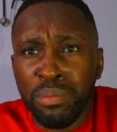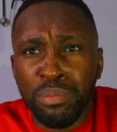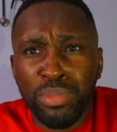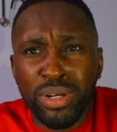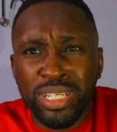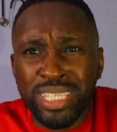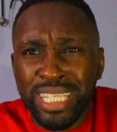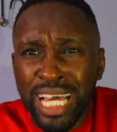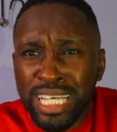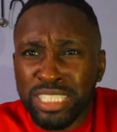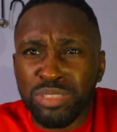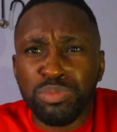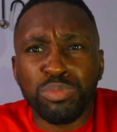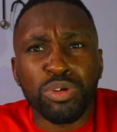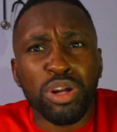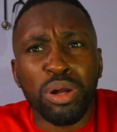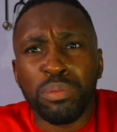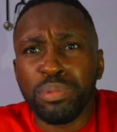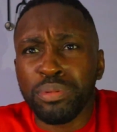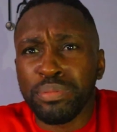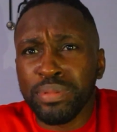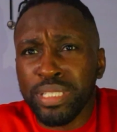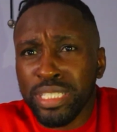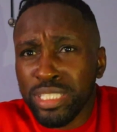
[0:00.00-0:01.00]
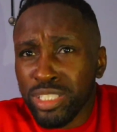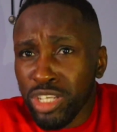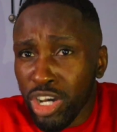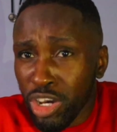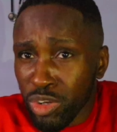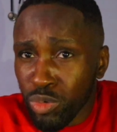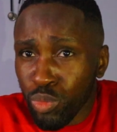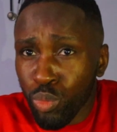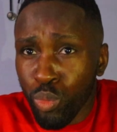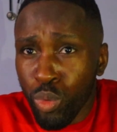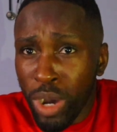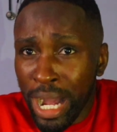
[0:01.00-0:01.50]
But that's probably
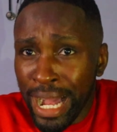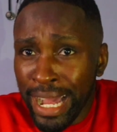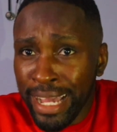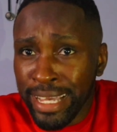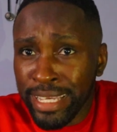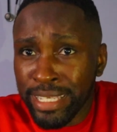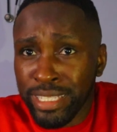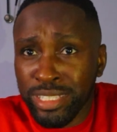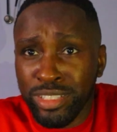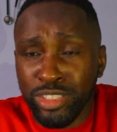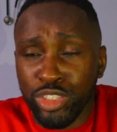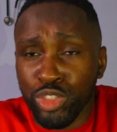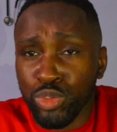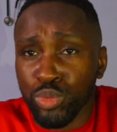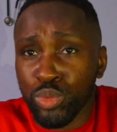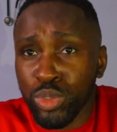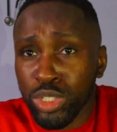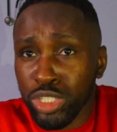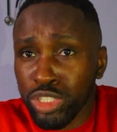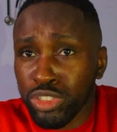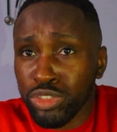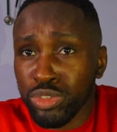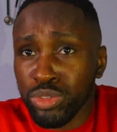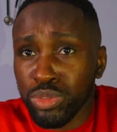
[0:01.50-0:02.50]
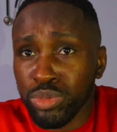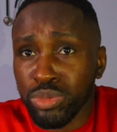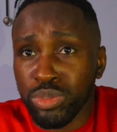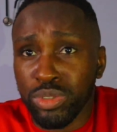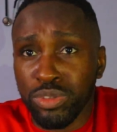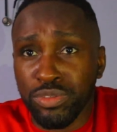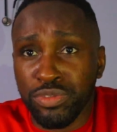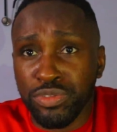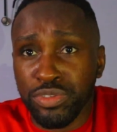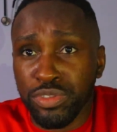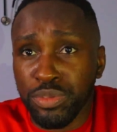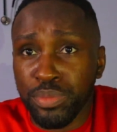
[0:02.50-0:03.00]
not why you want to do
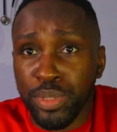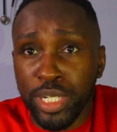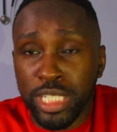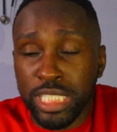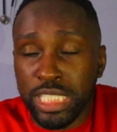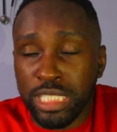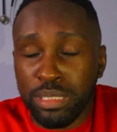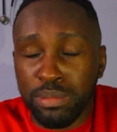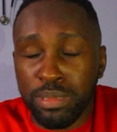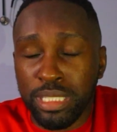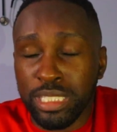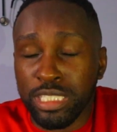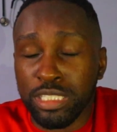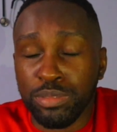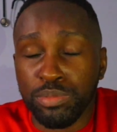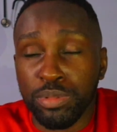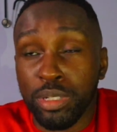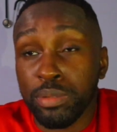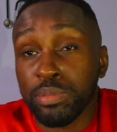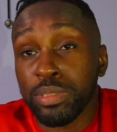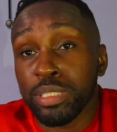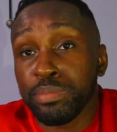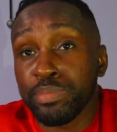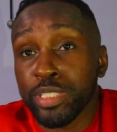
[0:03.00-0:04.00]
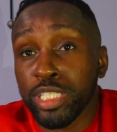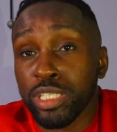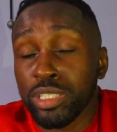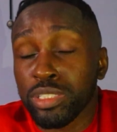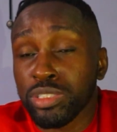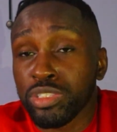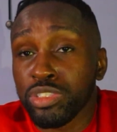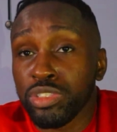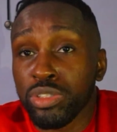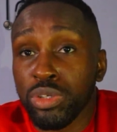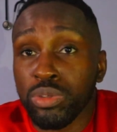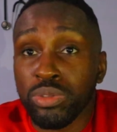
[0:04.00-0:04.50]
the full body split. It's probably
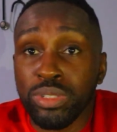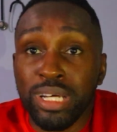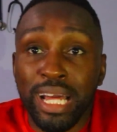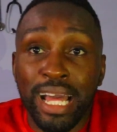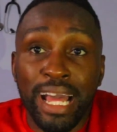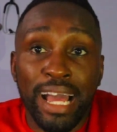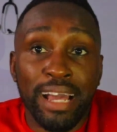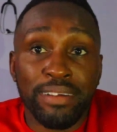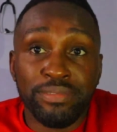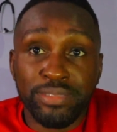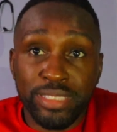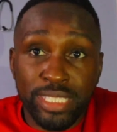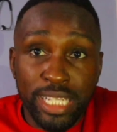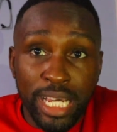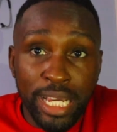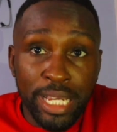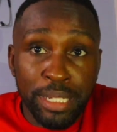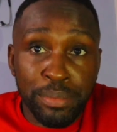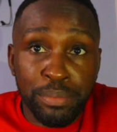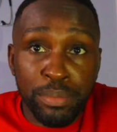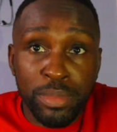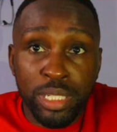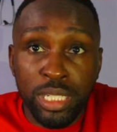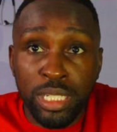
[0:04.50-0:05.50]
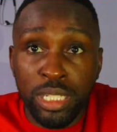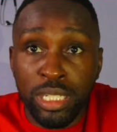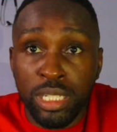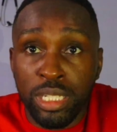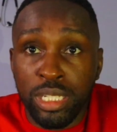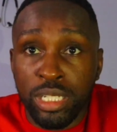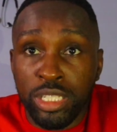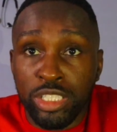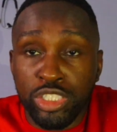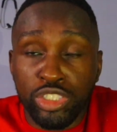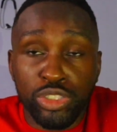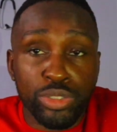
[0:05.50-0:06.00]
because you don't have time
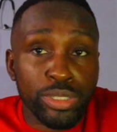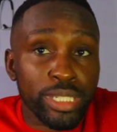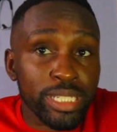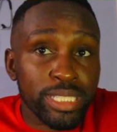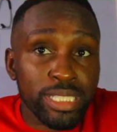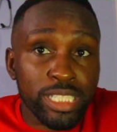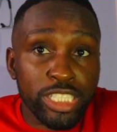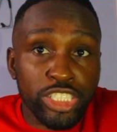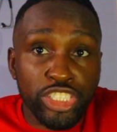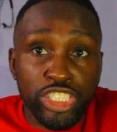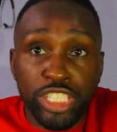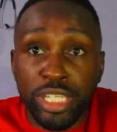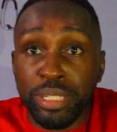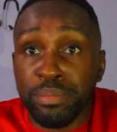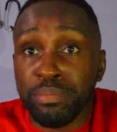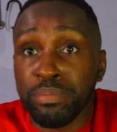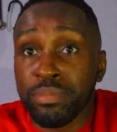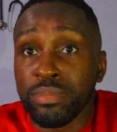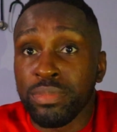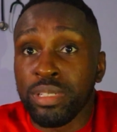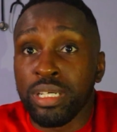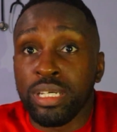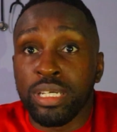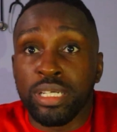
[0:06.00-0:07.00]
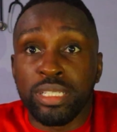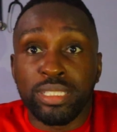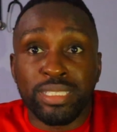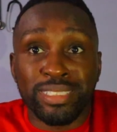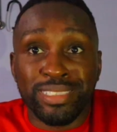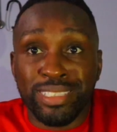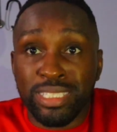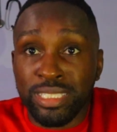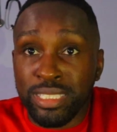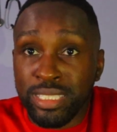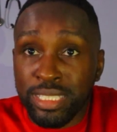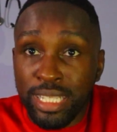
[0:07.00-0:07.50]
to hit the gym
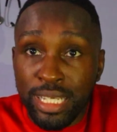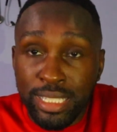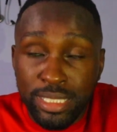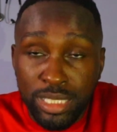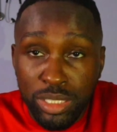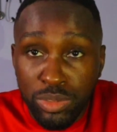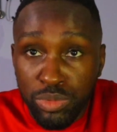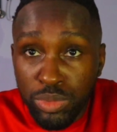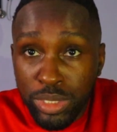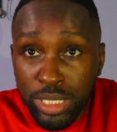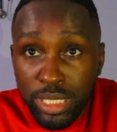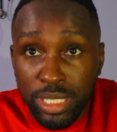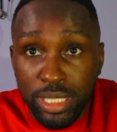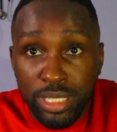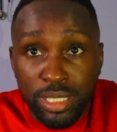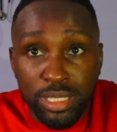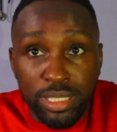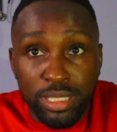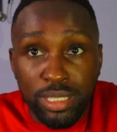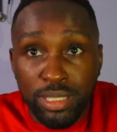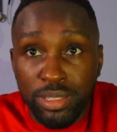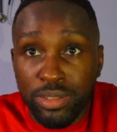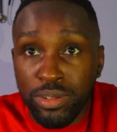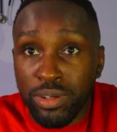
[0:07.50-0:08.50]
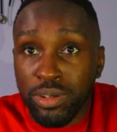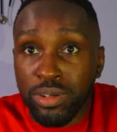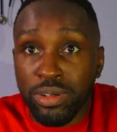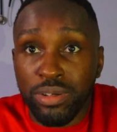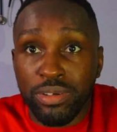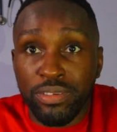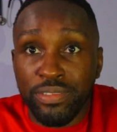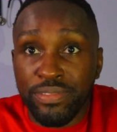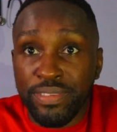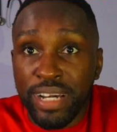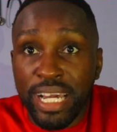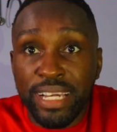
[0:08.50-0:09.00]
6 days a week
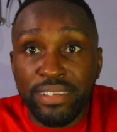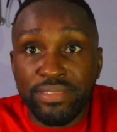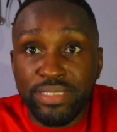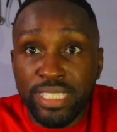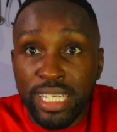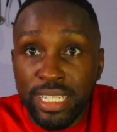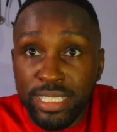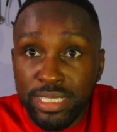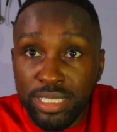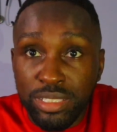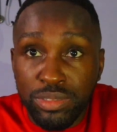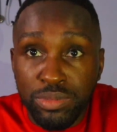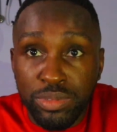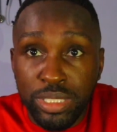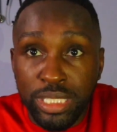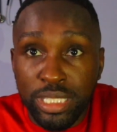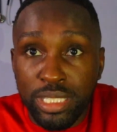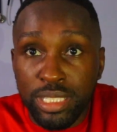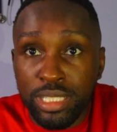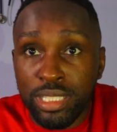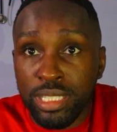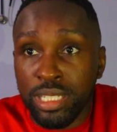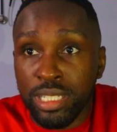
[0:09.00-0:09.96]
or 5 days a week.